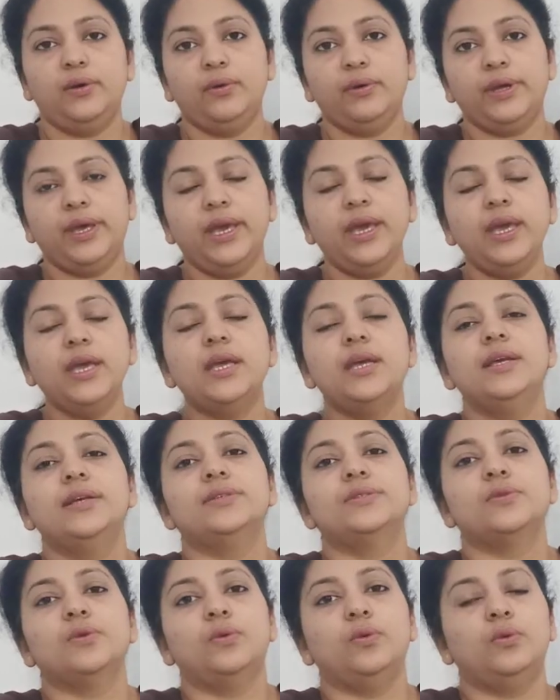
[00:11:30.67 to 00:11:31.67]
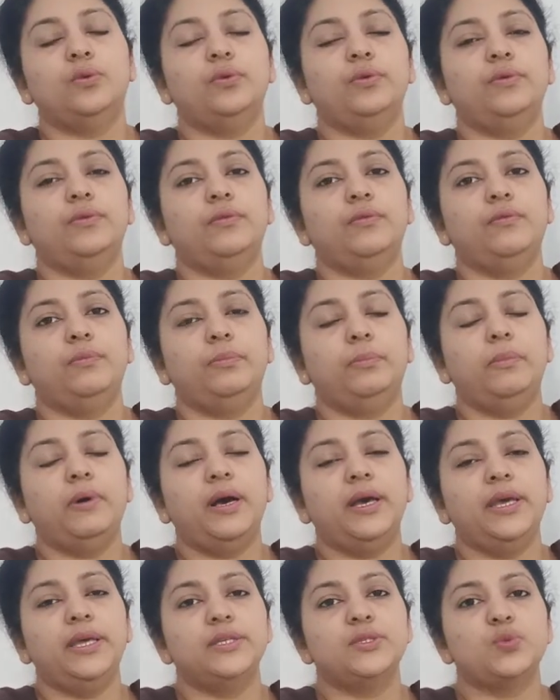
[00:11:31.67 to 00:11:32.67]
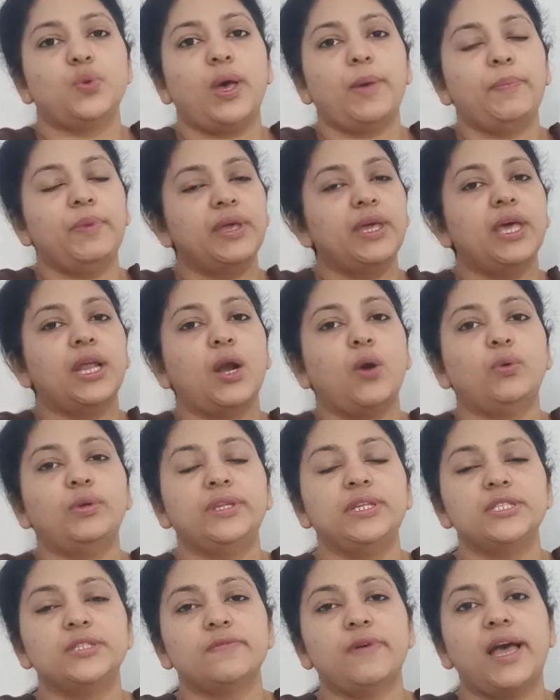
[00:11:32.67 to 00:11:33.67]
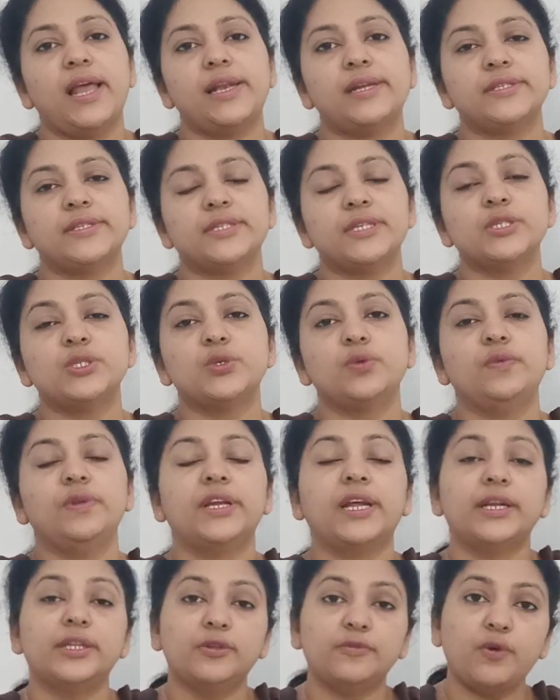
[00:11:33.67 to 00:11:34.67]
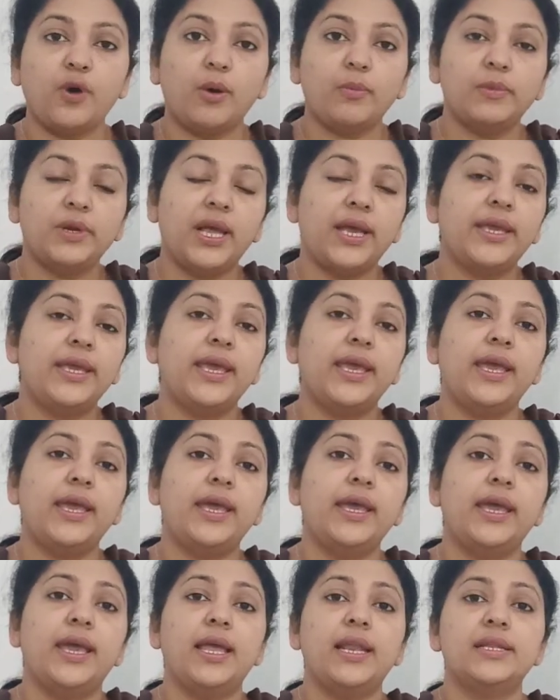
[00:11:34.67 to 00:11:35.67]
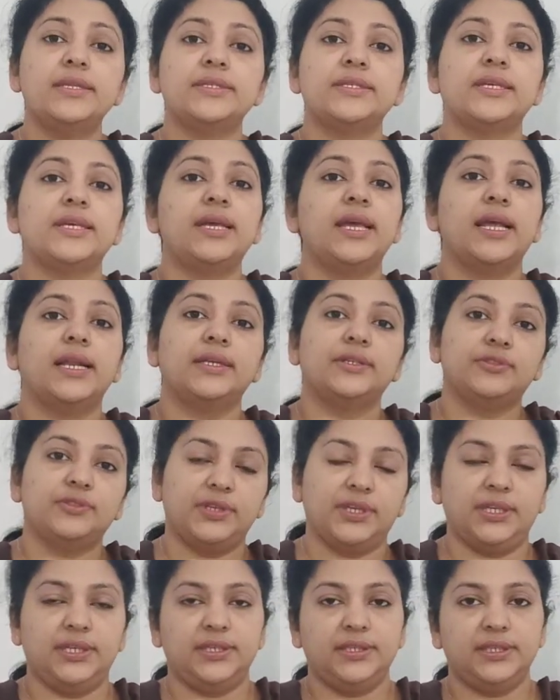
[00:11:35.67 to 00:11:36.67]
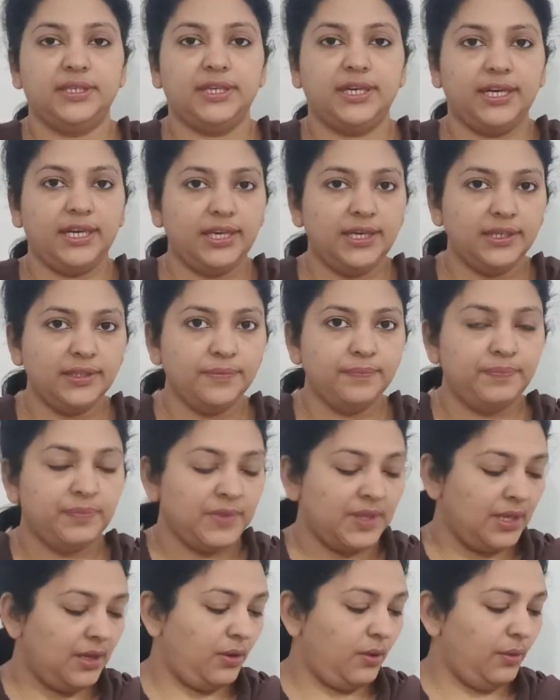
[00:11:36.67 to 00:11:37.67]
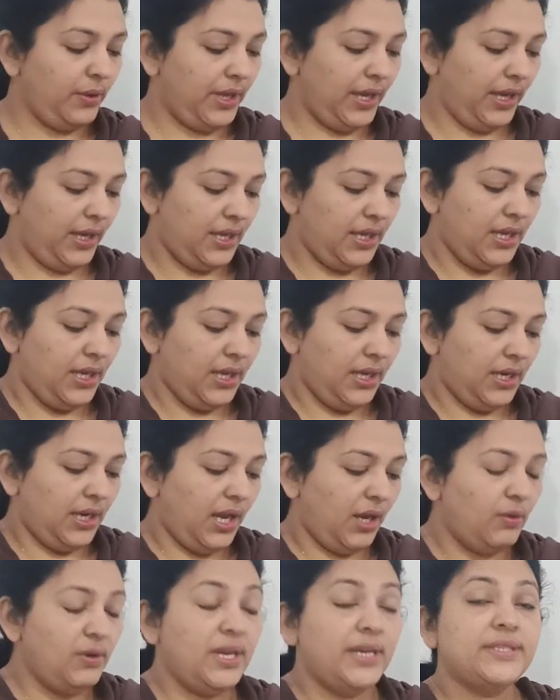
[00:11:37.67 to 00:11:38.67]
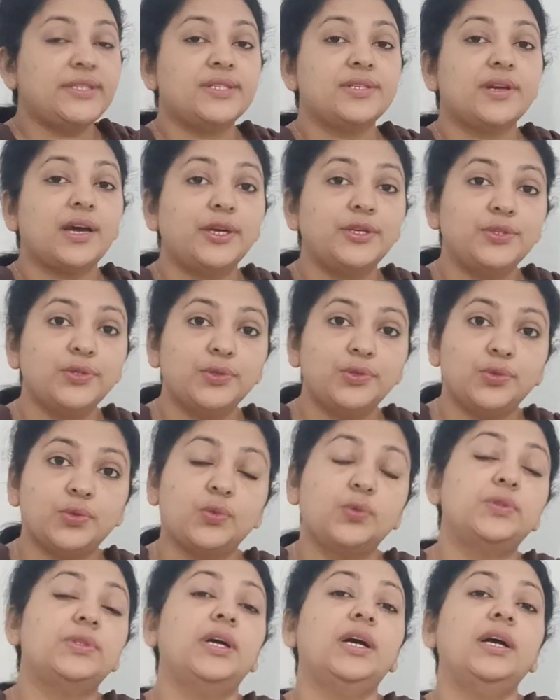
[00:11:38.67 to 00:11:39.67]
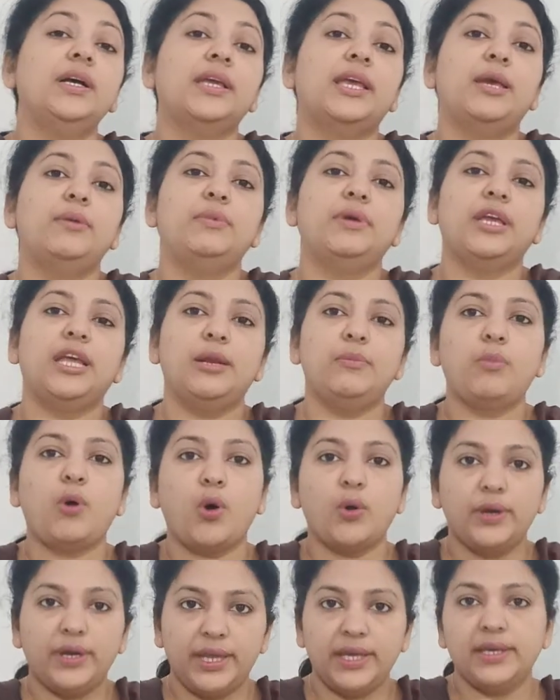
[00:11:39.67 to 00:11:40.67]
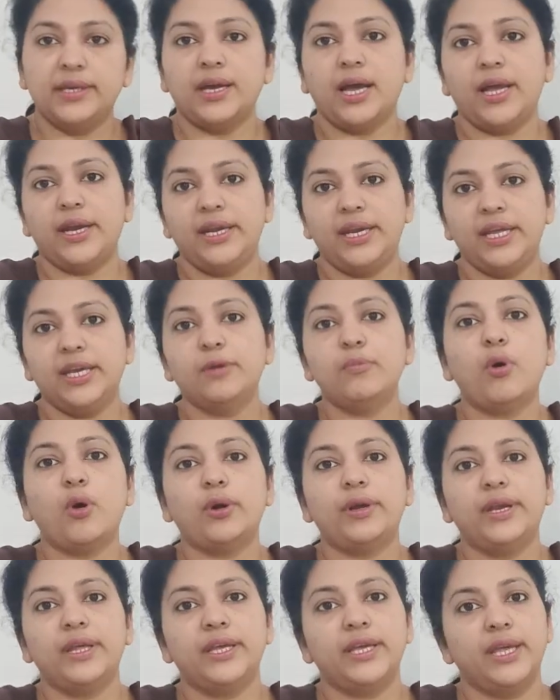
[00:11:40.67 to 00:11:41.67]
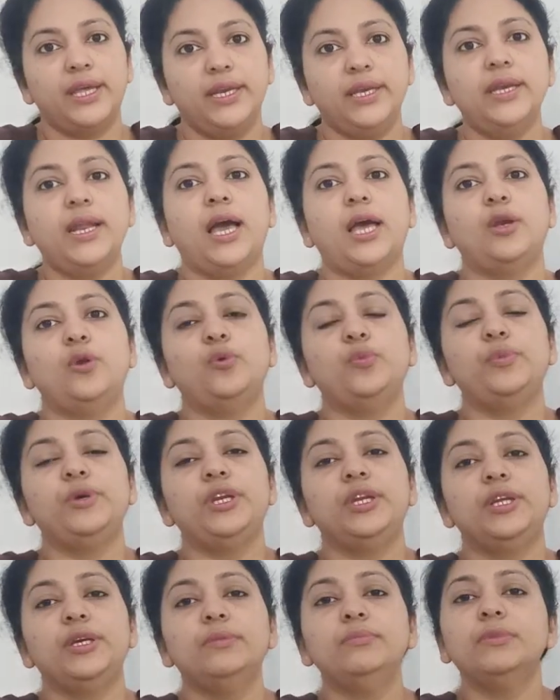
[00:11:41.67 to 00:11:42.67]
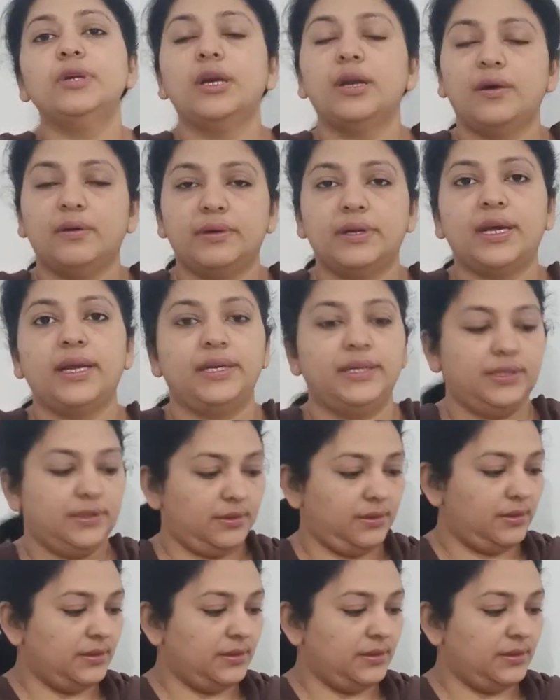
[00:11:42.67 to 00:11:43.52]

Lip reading: Okay, so by swapping around these valencies you will get the formula AlCl3. Clear? Okay, now let's try to draw the chemical bonding, ionic bonding in aluminium chloride.